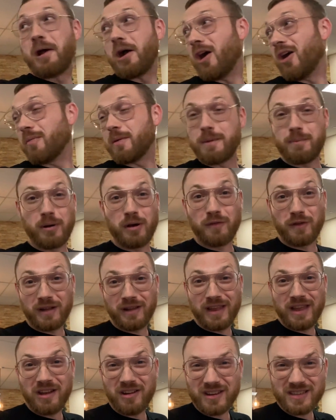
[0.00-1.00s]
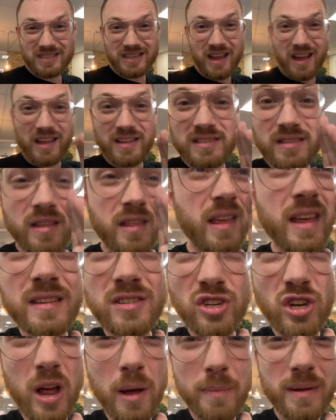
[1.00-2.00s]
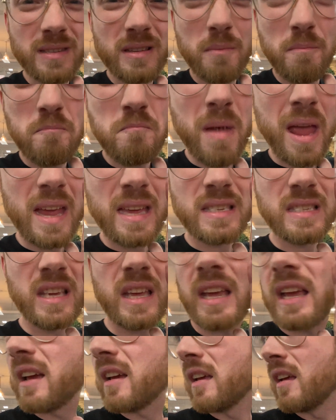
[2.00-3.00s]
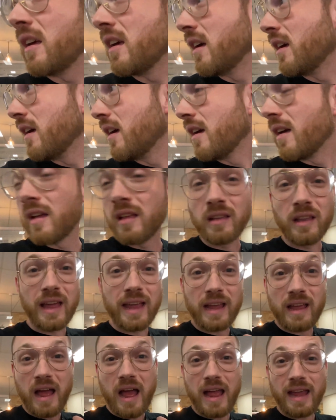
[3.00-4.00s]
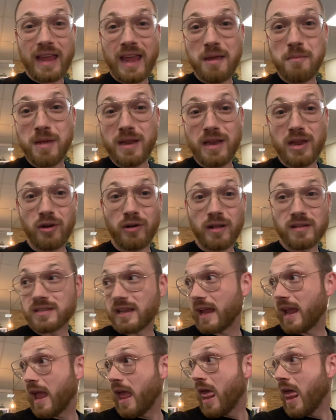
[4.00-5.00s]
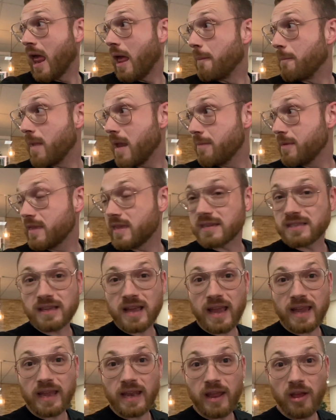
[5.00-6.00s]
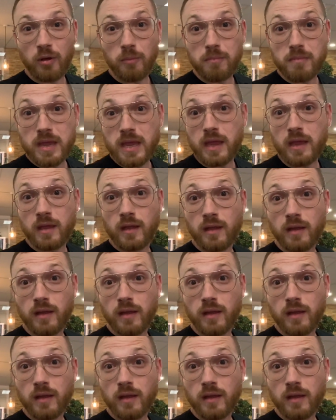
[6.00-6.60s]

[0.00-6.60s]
I'll be perfectly honest, guys, his shop is amazing. Like, I came in here and I was like, maybe this guy can help me.